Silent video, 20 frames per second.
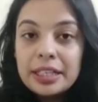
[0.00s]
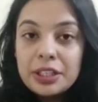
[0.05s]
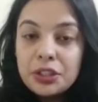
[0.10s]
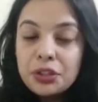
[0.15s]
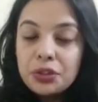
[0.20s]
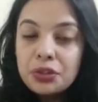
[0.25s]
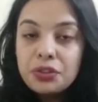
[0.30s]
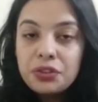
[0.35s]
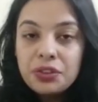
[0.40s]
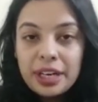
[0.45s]

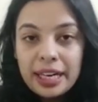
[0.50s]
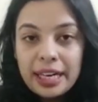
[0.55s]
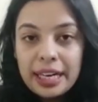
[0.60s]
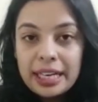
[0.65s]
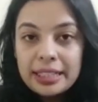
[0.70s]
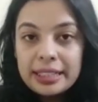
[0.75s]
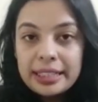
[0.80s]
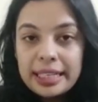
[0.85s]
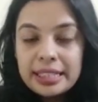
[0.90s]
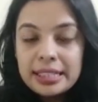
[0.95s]
into train
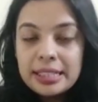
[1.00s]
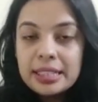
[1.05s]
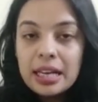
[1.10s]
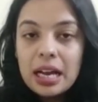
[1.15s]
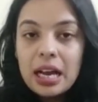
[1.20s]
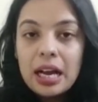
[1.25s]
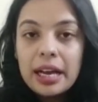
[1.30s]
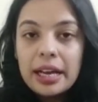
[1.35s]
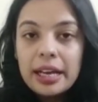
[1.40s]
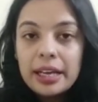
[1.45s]
and test,
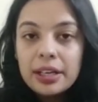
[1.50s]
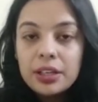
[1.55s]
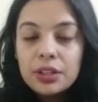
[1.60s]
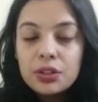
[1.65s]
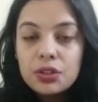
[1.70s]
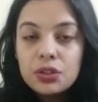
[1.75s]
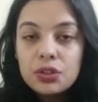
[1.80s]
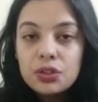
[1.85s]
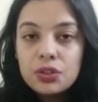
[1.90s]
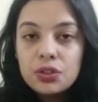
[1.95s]
I
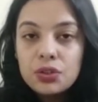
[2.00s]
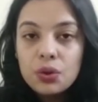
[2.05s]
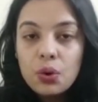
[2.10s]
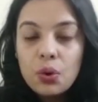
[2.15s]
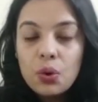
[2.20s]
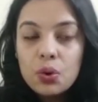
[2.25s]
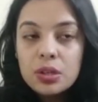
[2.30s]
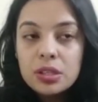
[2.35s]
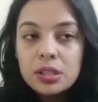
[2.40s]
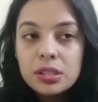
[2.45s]

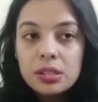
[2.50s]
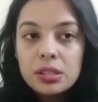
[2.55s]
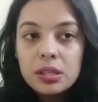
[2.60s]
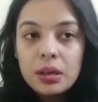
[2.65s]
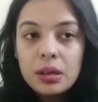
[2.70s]
chose